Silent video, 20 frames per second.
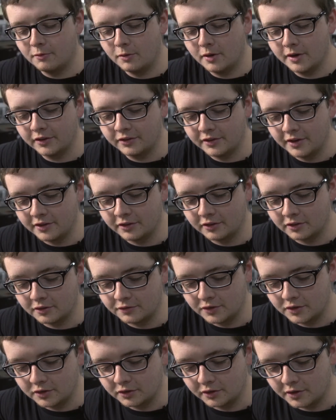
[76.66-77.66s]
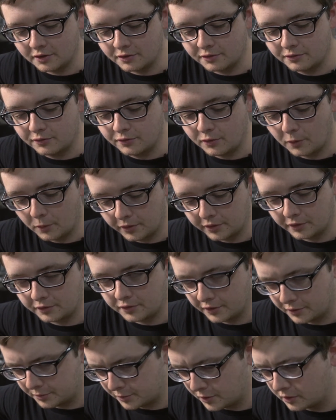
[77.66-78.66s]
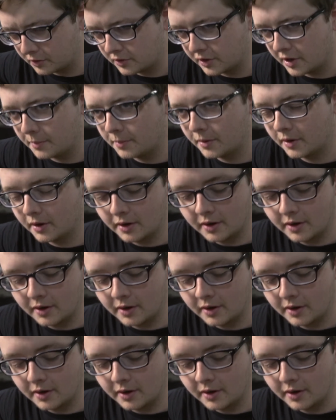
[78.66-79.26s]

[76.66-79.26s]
I want to say this is officially the fourth or fifth prototype.